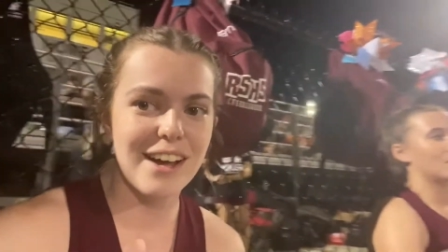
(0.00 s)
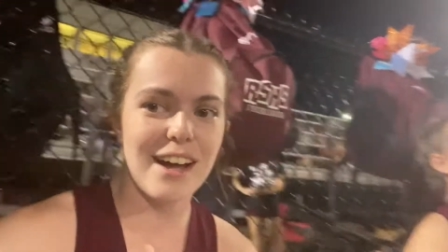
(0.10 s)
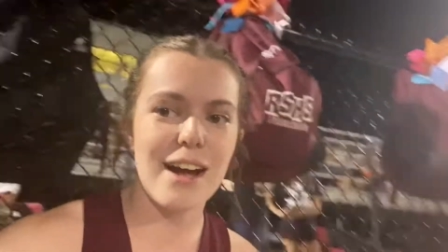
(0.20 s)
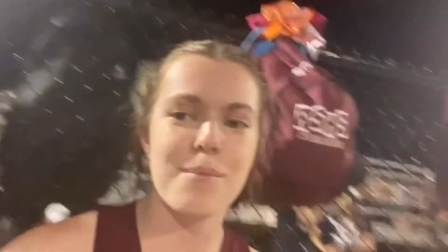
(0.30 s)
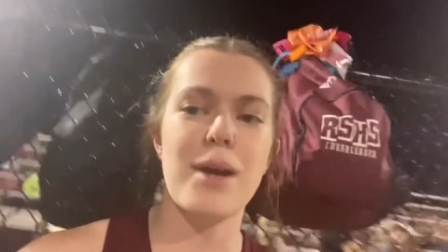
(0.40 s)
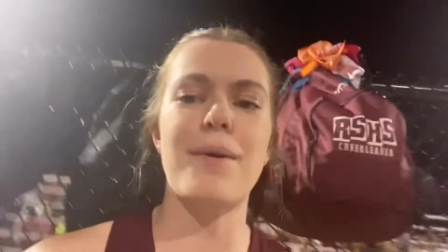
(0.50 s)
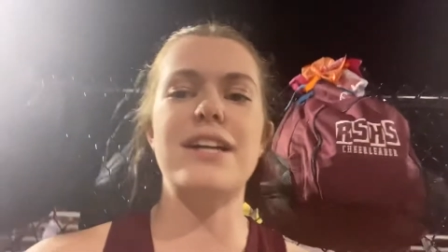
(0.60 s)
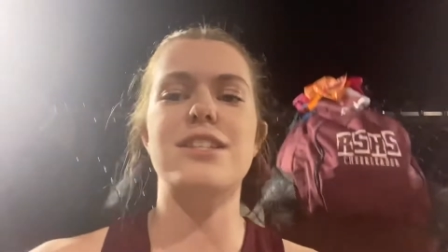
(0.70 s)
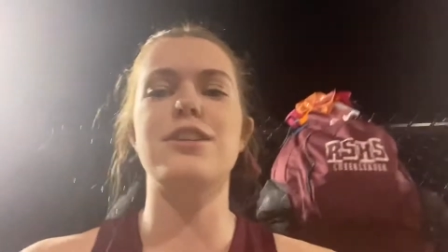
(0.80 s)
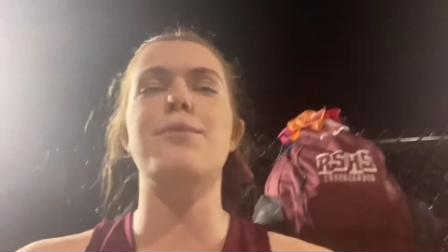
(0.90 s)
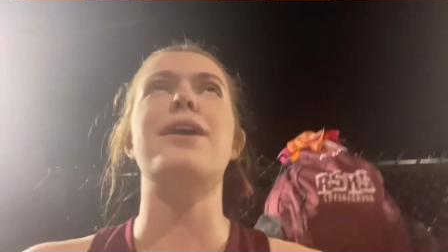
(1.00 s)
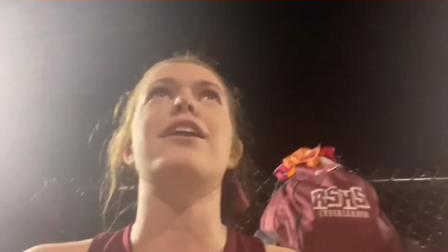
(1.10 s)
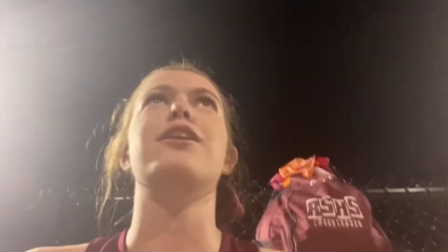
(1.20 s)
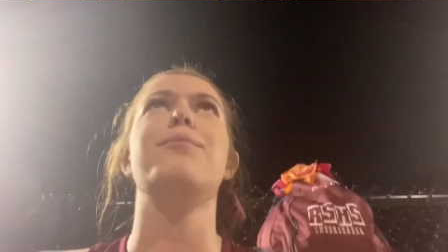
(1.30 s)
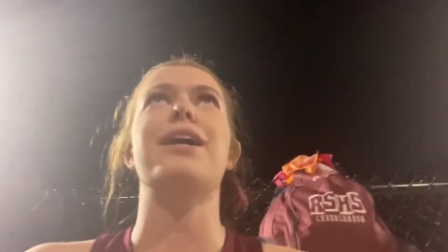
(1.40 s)
Um, we're about to see the
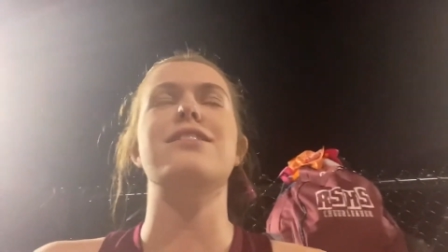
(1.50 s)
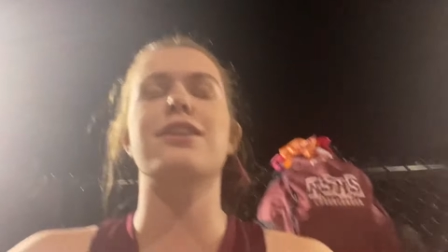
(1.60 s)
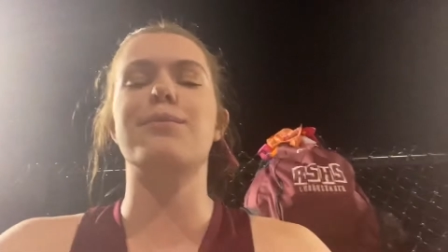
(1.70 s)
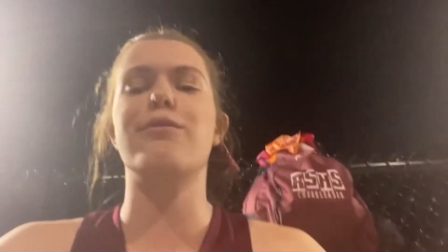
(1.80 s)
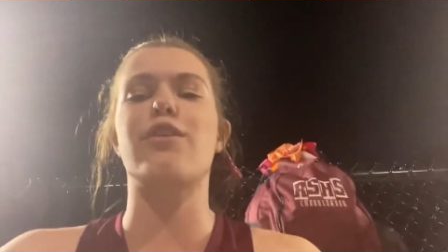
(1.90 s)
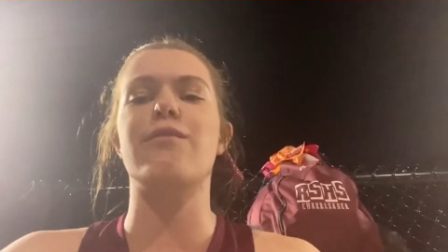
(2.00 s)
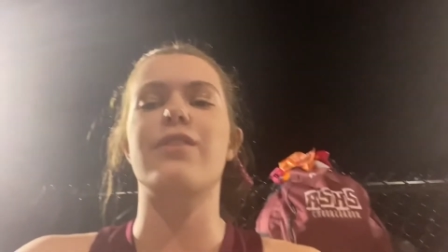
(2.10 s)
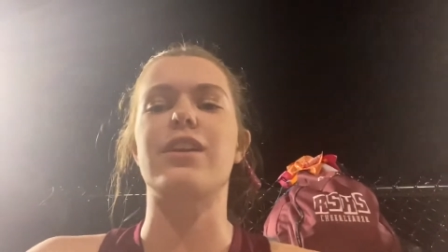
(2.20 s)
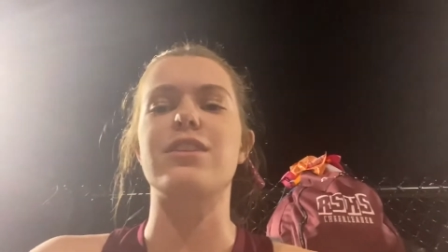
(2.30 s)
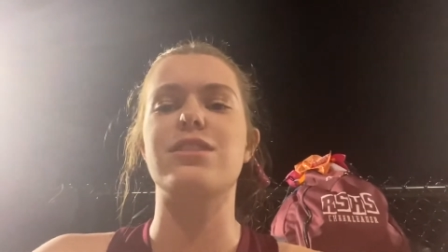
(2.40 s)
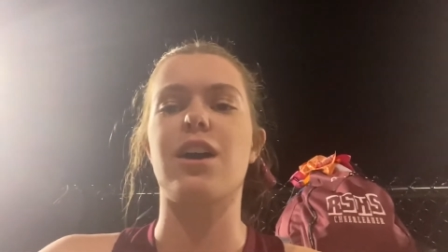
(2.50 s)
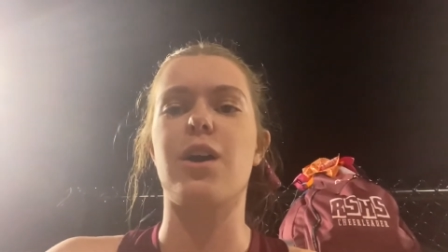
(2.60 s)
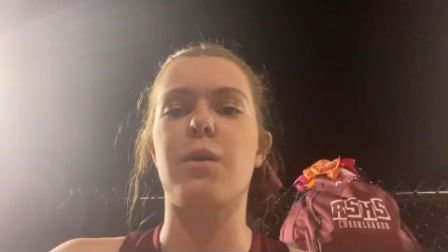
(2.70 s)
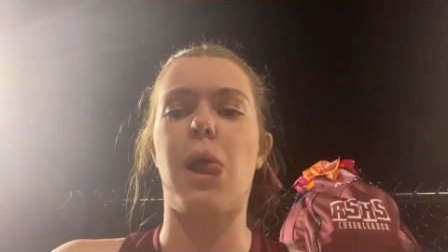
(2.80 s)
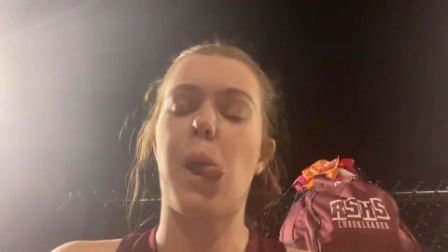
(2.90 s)
banner. Band's gonna perform first,
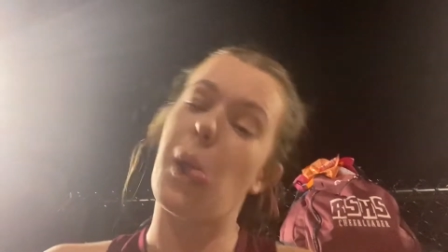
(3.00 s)
so.